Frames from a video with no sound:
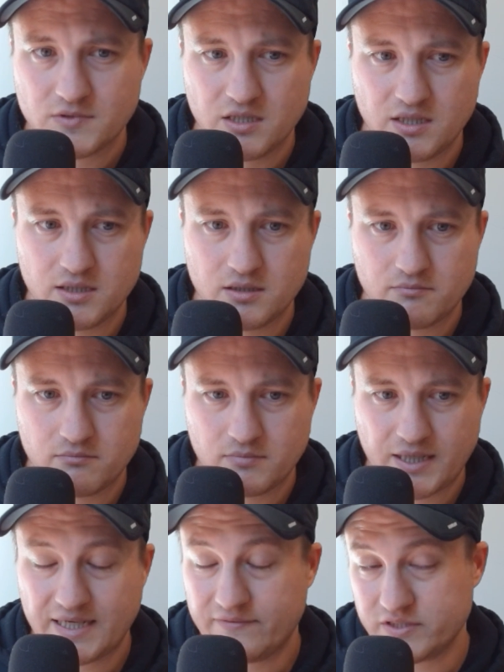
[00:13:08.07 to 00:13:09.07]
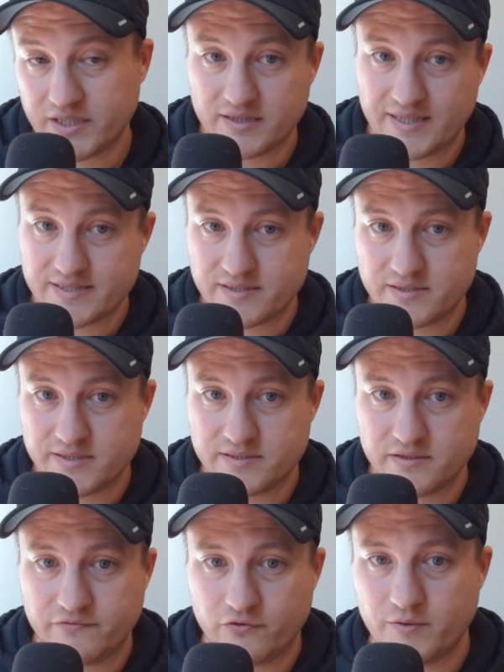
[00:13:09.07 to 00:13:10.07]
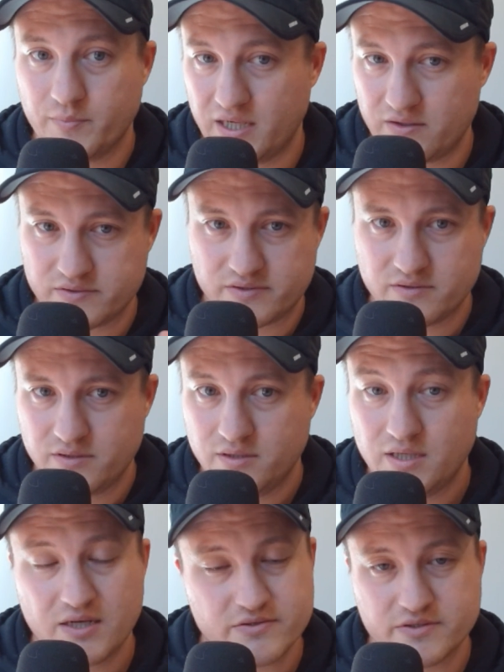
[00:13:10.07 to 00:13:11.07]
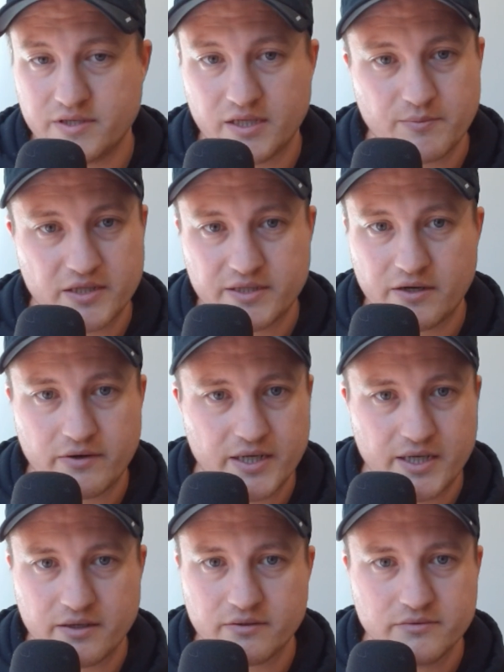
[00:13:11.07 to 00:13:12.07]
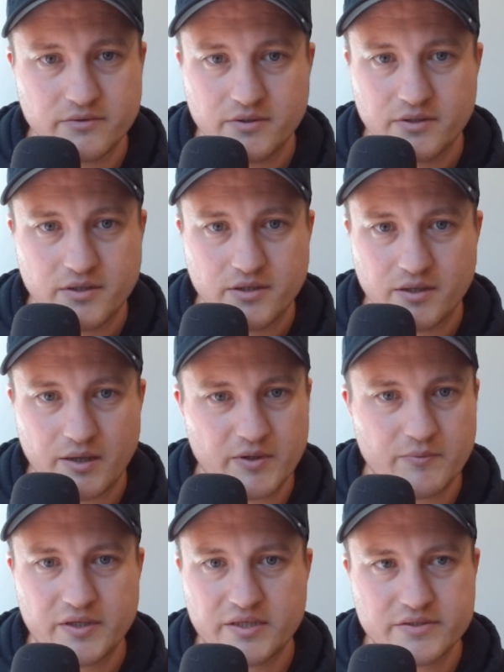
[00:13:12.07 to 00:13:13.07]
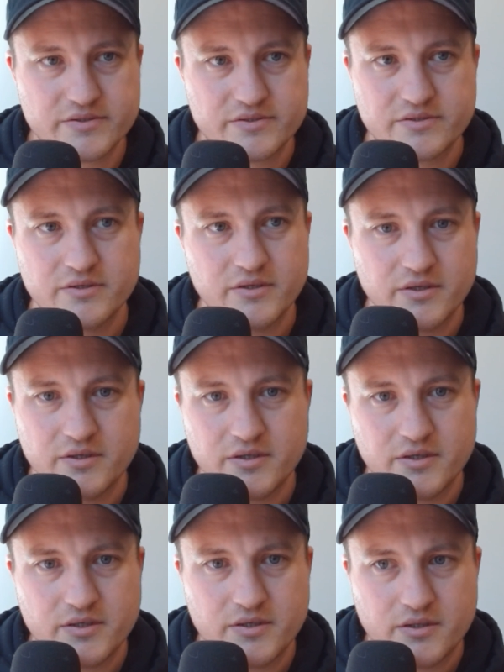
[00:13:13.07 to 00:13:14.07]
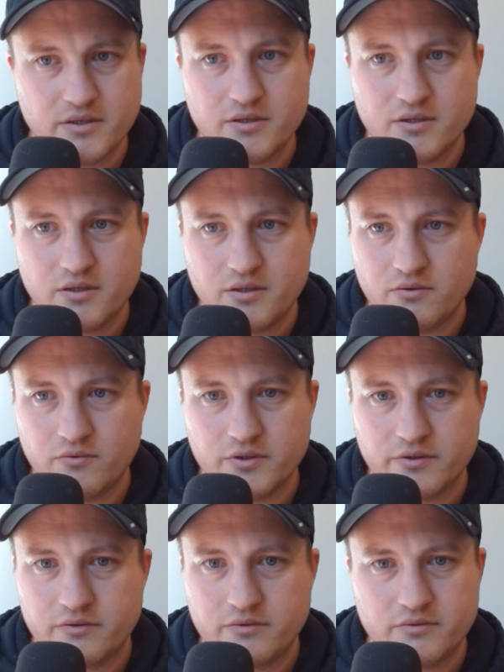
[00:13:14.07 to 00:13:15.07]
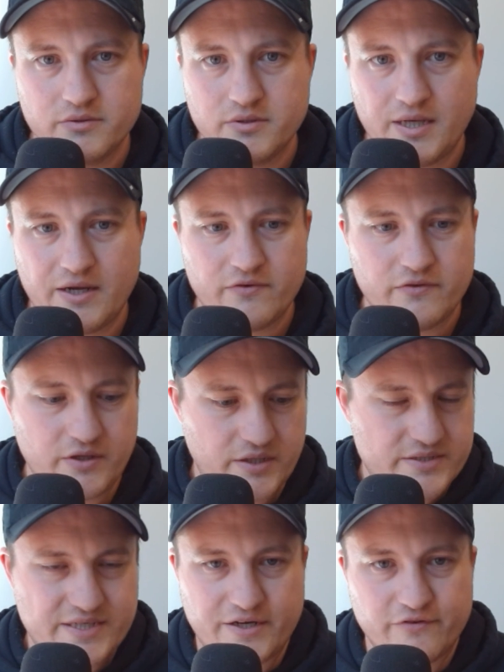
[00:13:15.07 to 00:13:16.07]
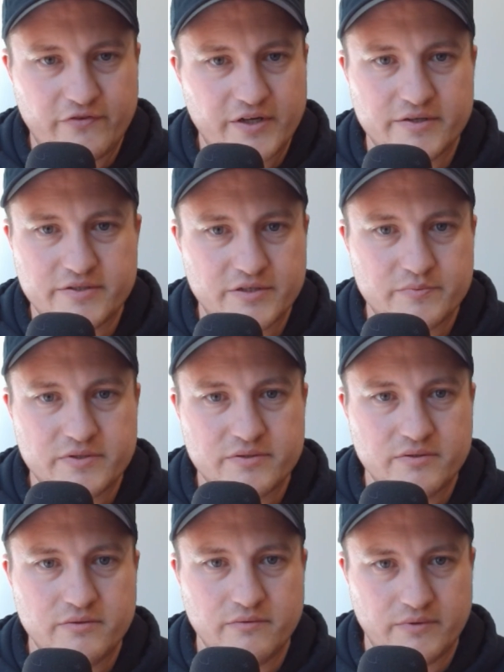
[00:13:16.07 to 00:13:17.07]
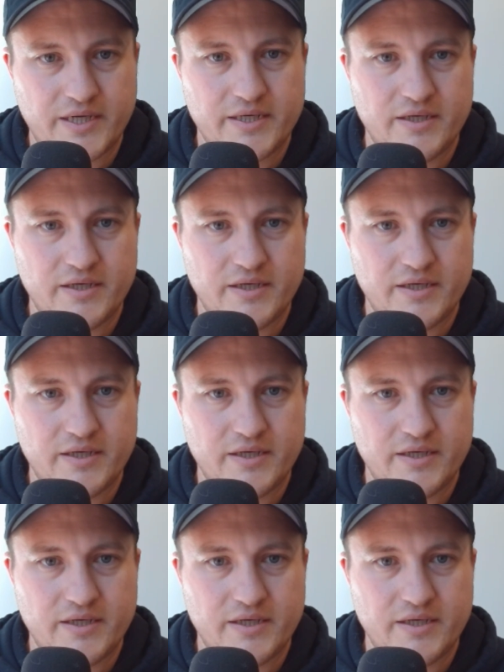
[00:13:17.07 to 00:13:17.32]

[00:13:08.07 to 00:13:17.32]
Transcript: I'd have to get that statistic for you, but I was just thinking about that right now. I mean, because with everything is at your fingertips, right?